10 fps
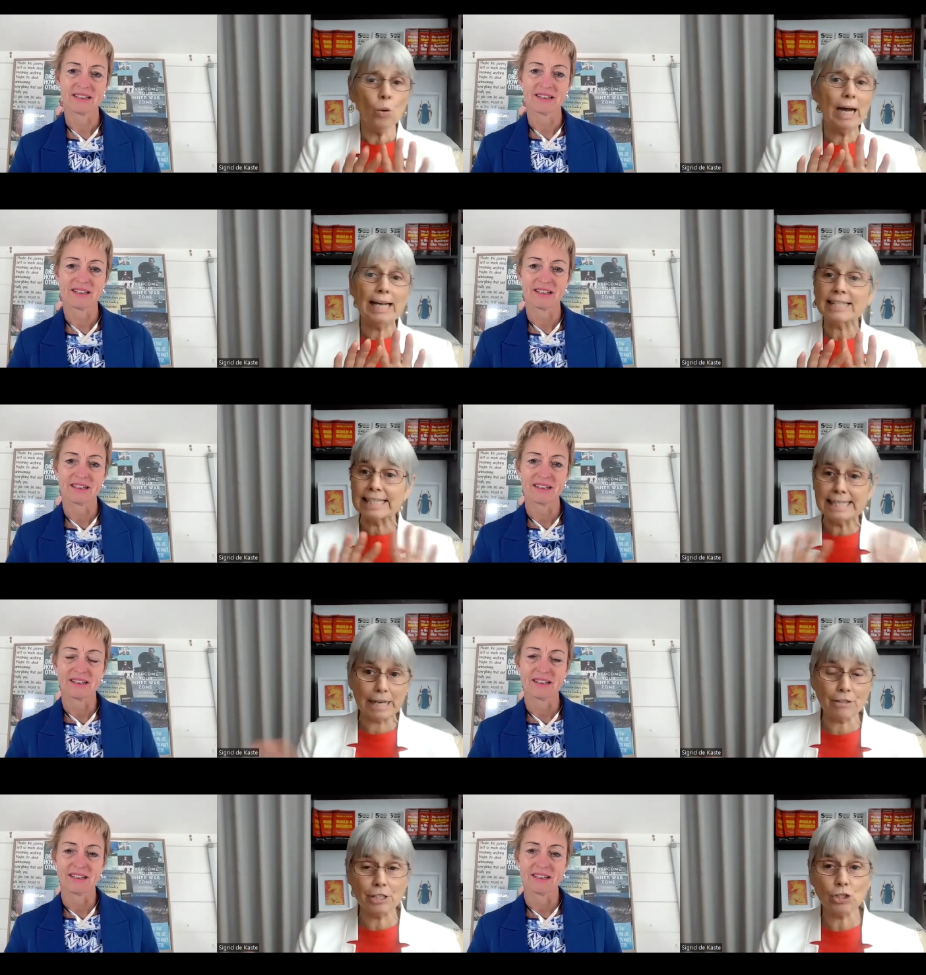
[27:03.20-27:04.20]
Speaker 1: or has
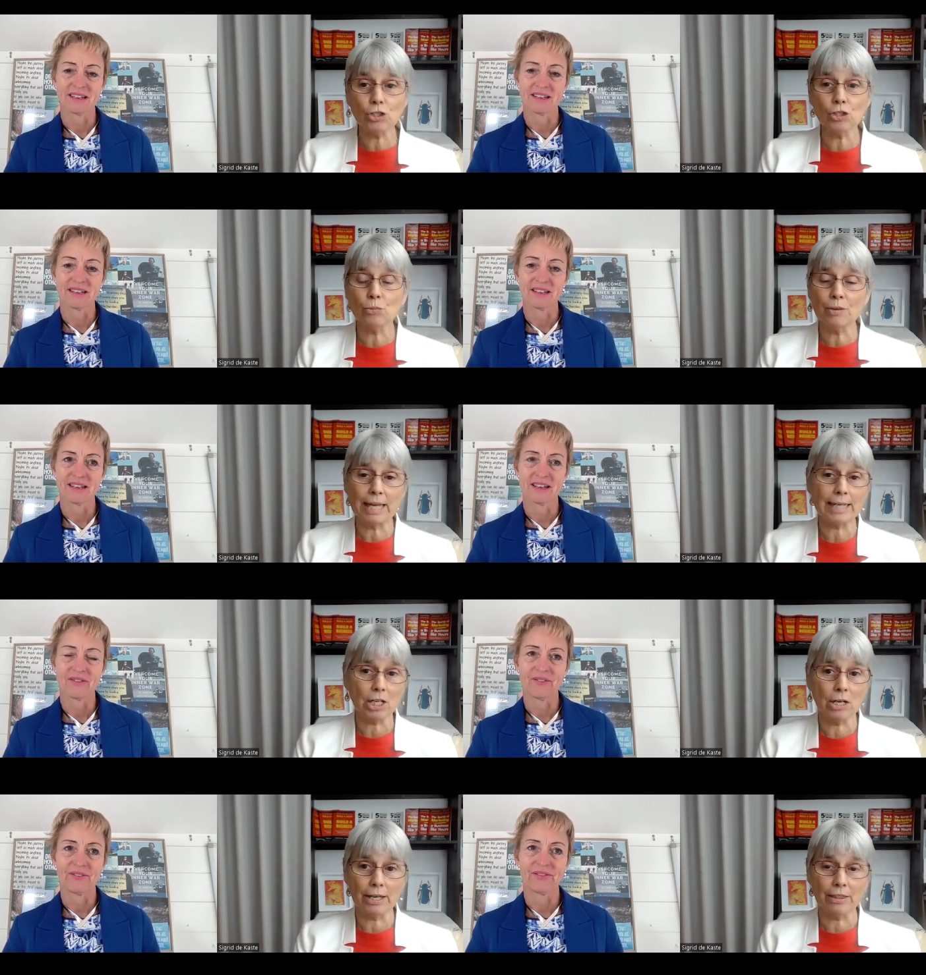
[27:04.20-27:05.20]
nothing to do with that
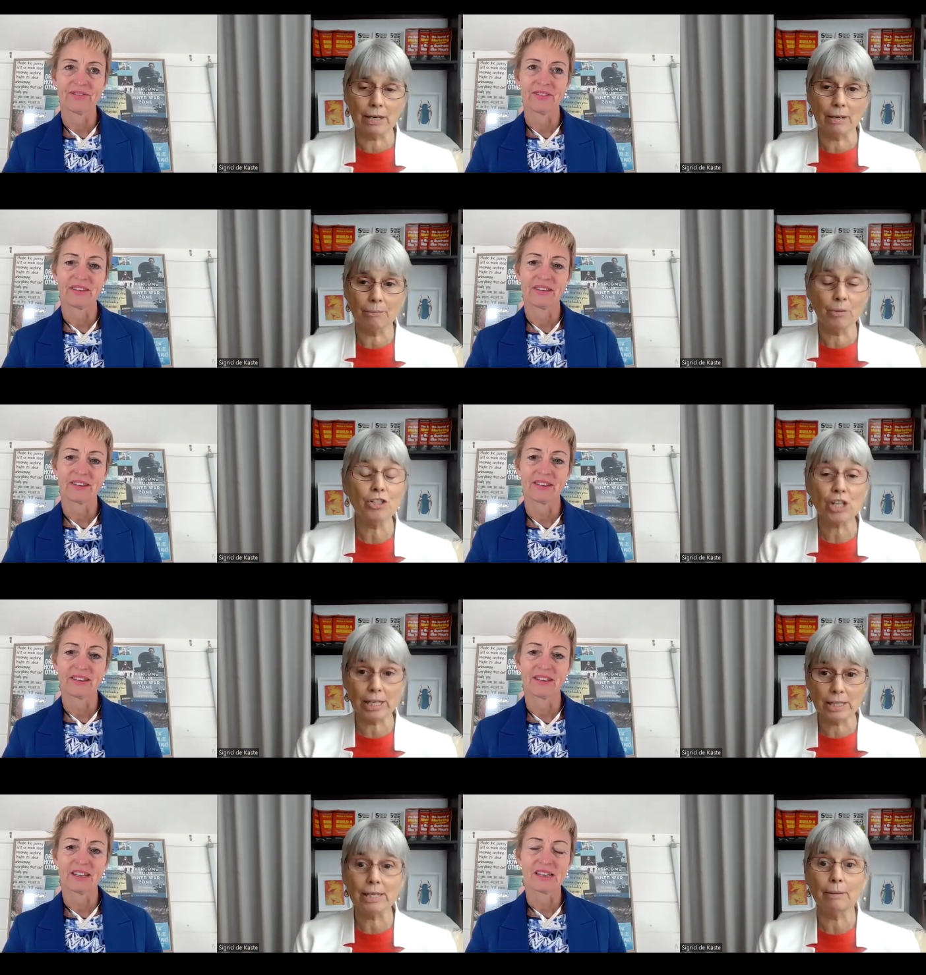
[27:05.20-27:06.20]
either, with
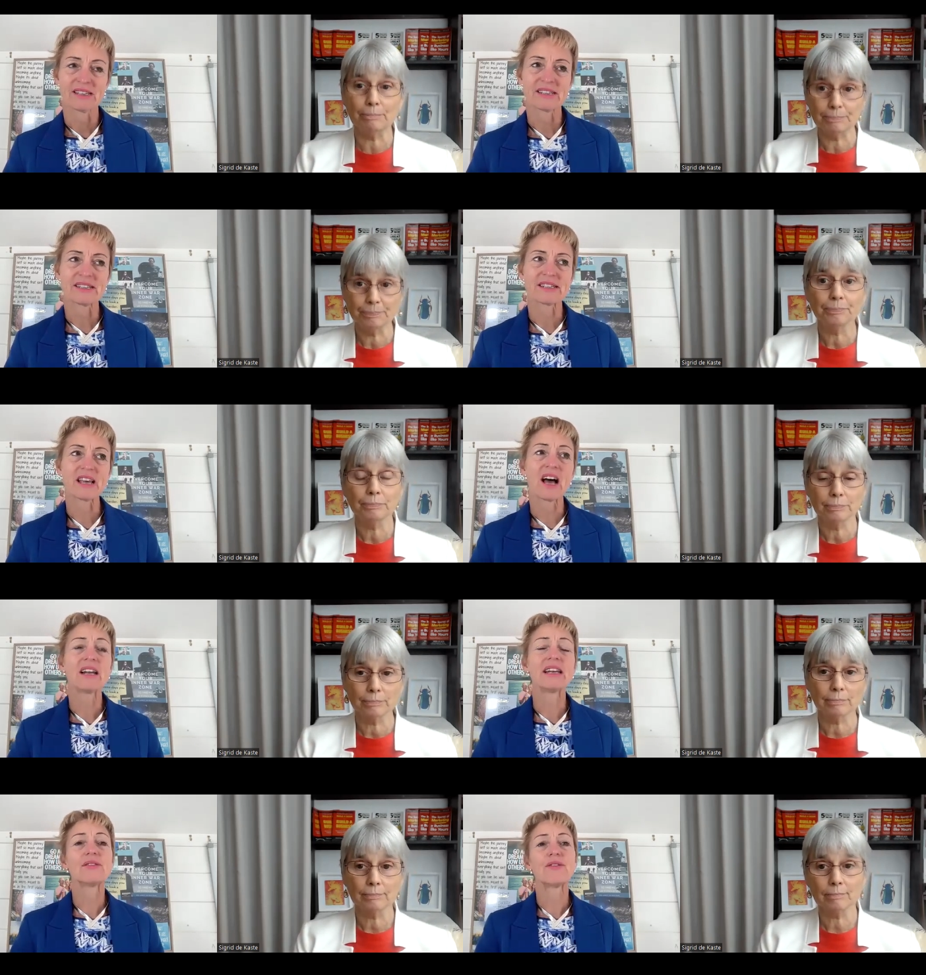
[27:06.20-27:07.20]
gender?
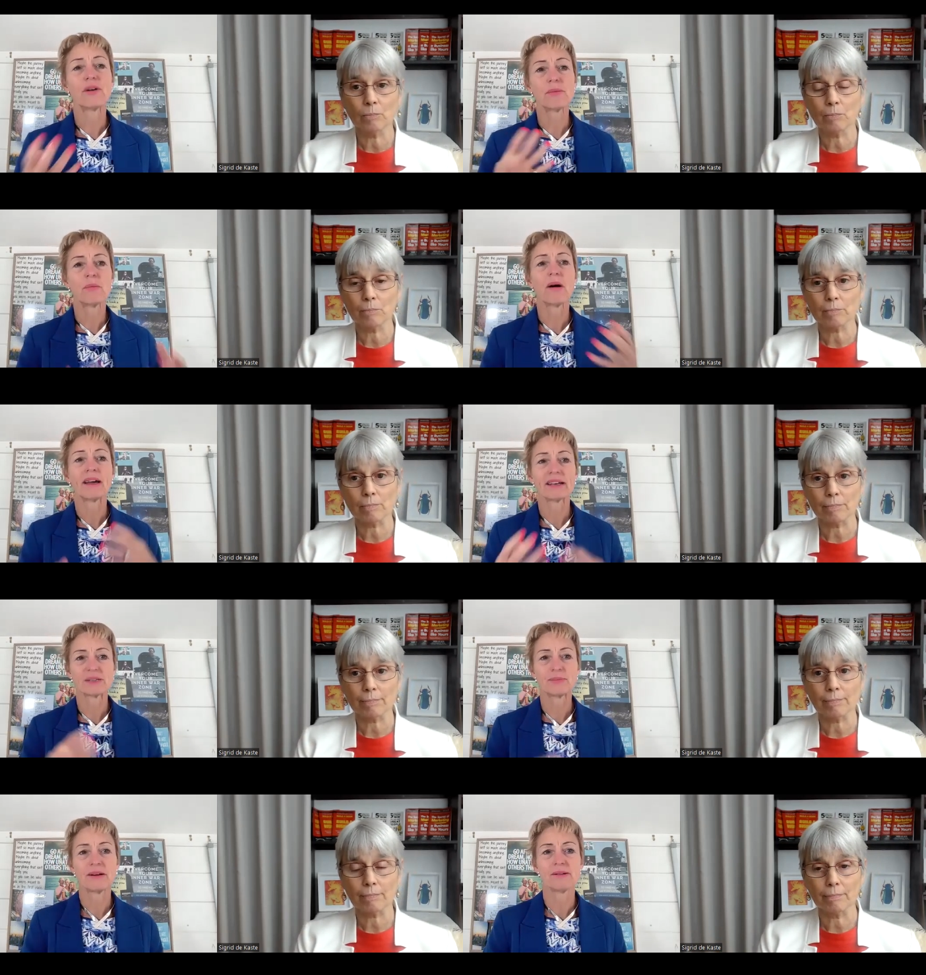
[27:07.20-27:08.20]
Speaker 2: Certainly, from my
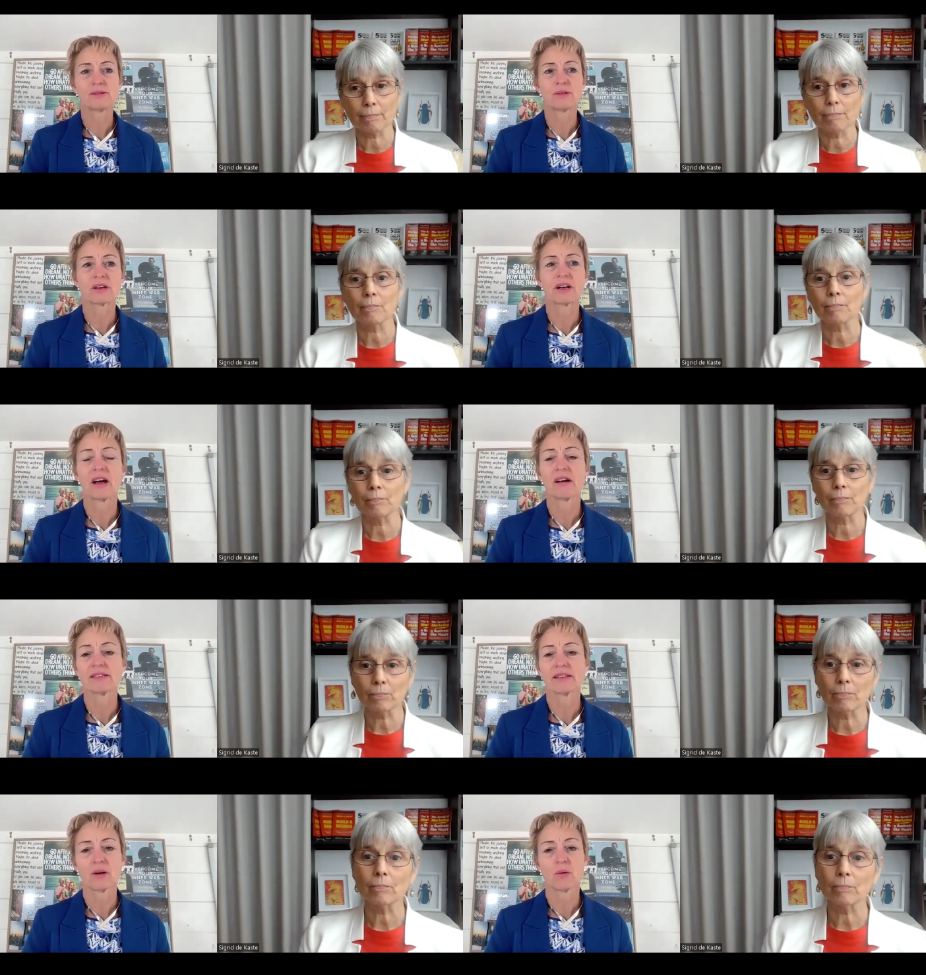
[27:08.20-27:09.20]
experience with the
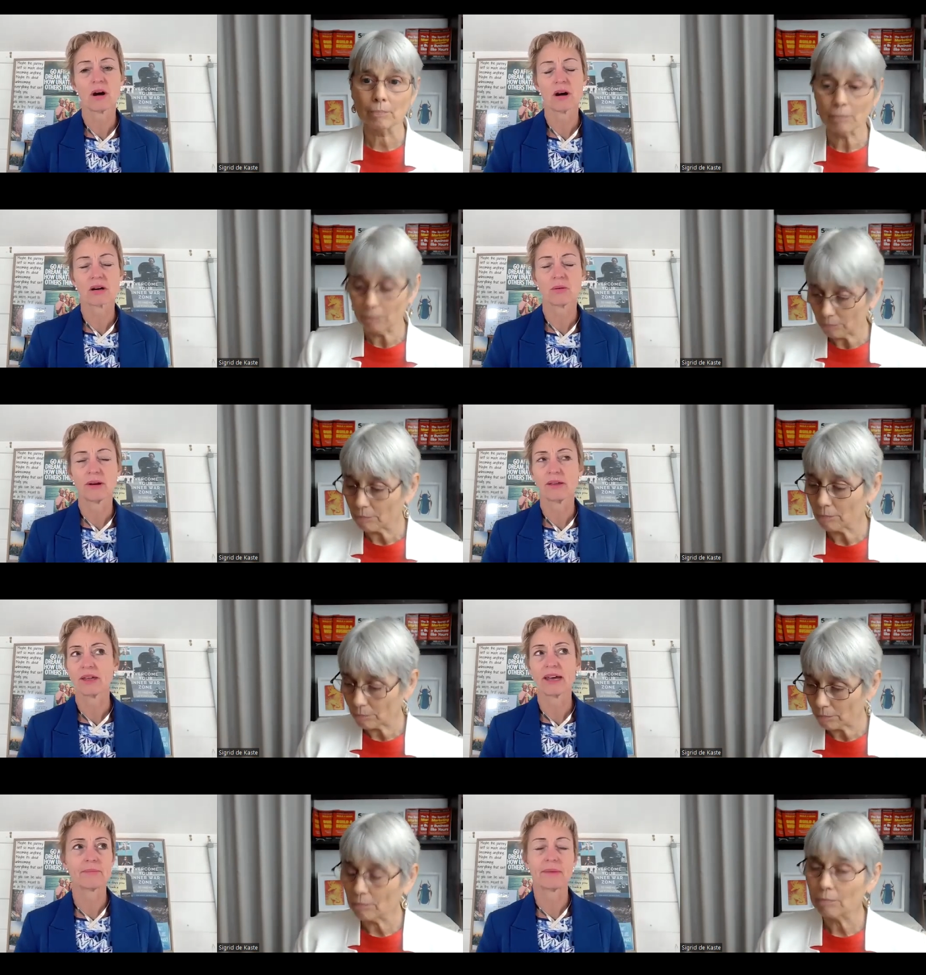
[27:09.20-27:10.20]
clients I work with,
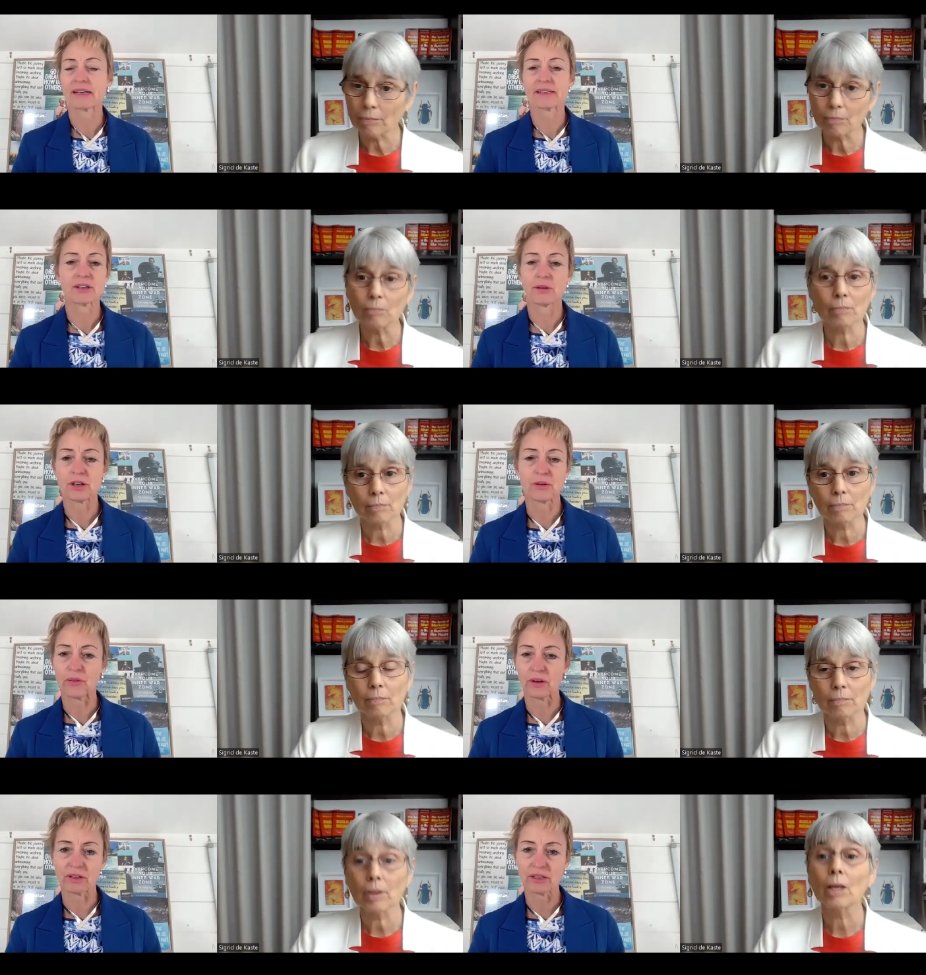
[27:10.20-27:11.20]
it makes no
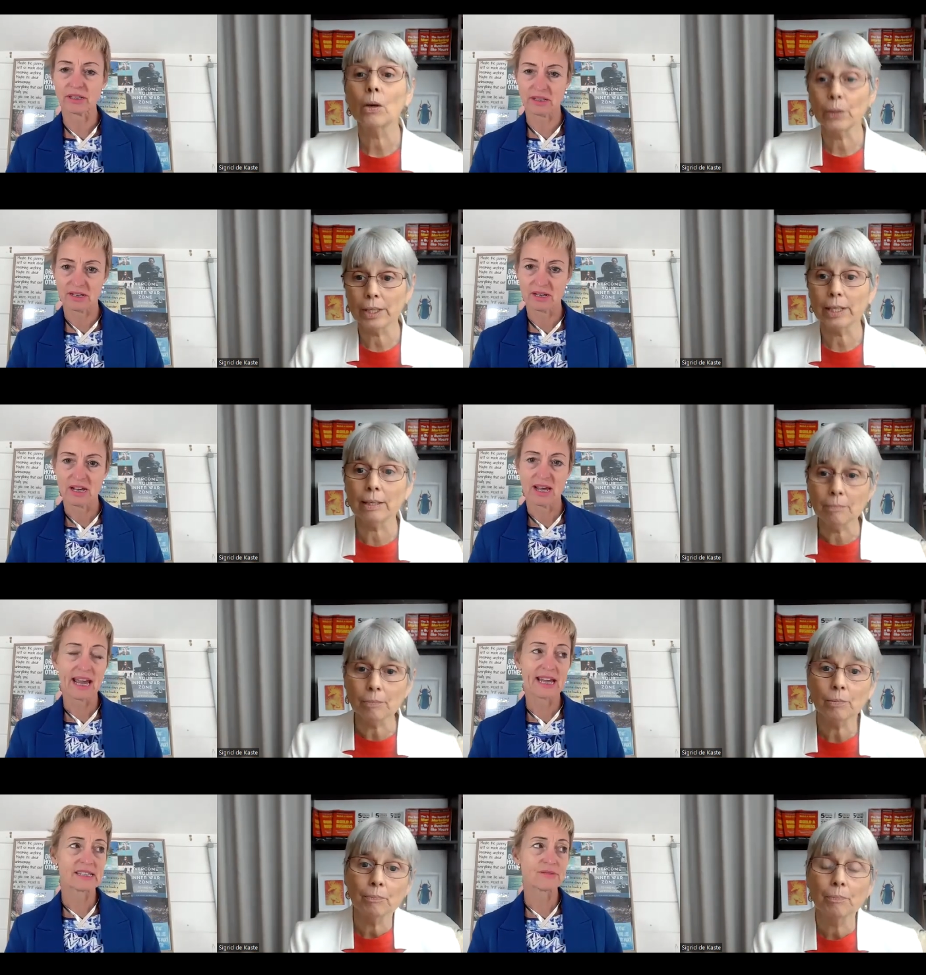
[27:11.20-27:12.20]
difference. Okay.
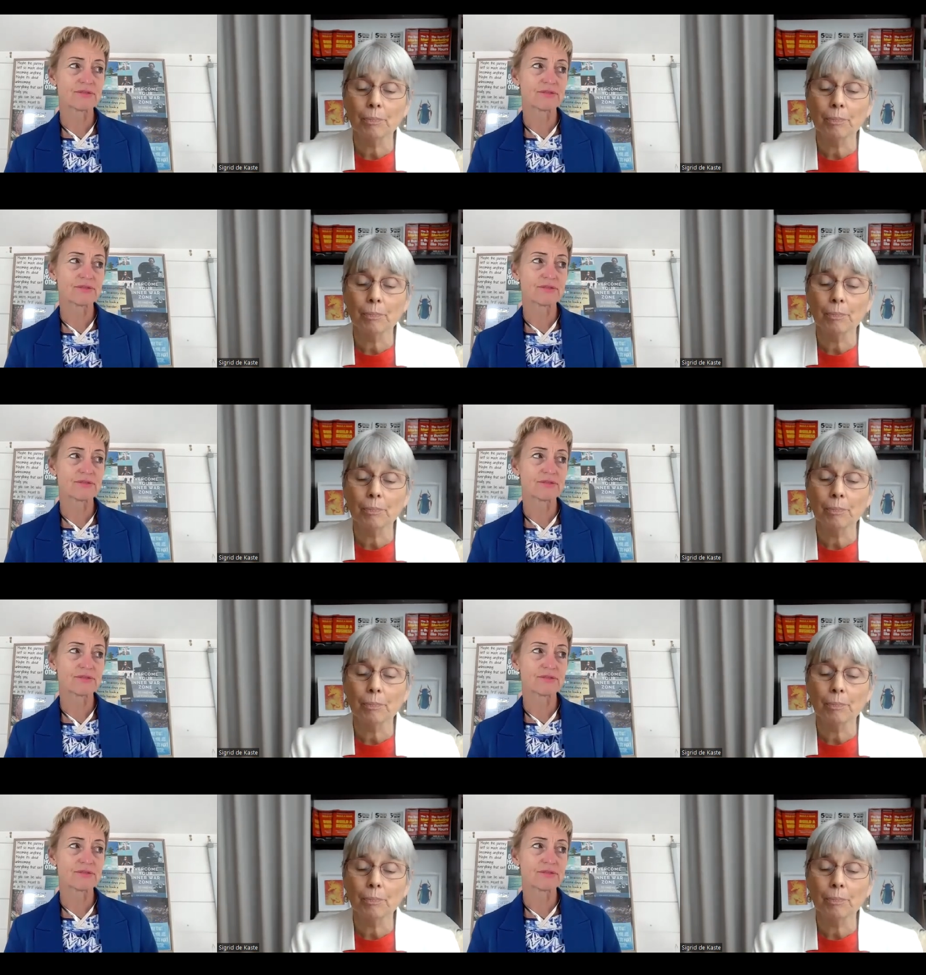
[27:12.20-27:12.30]
It's